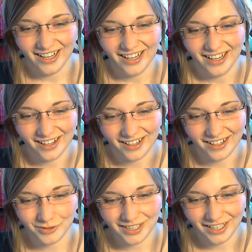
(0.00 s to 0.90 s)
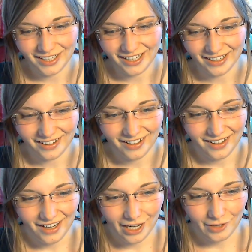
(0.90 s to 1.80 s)
It's really elegant.
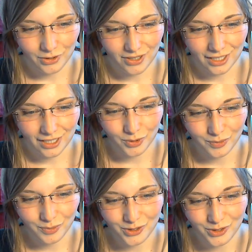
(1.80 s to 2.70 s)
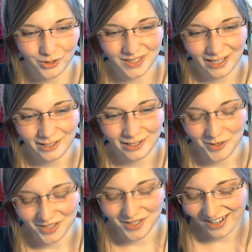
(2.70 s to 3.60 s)
Have you created real music besides those?